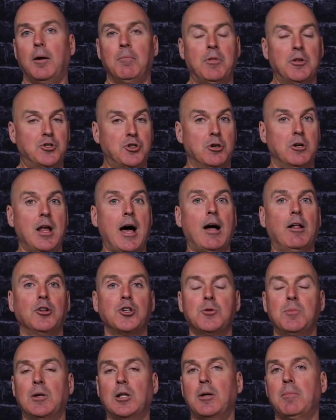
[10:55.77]
that you're
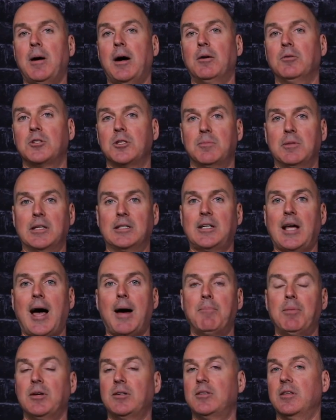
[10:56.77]
knowledgeable about some of the
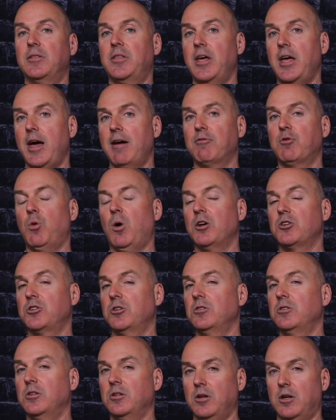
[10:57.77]
topics that they have
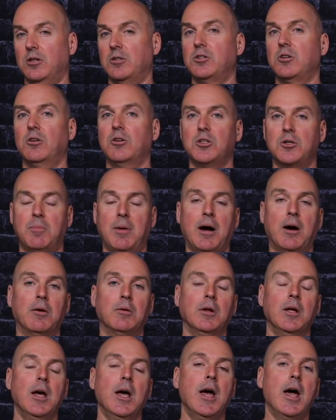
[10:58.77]
questions and concerns
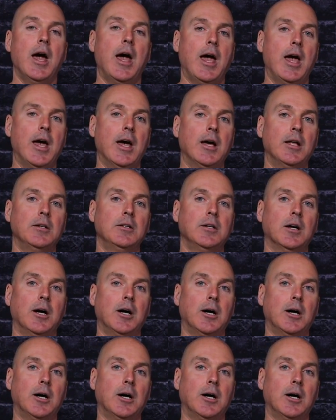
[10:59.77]
about, and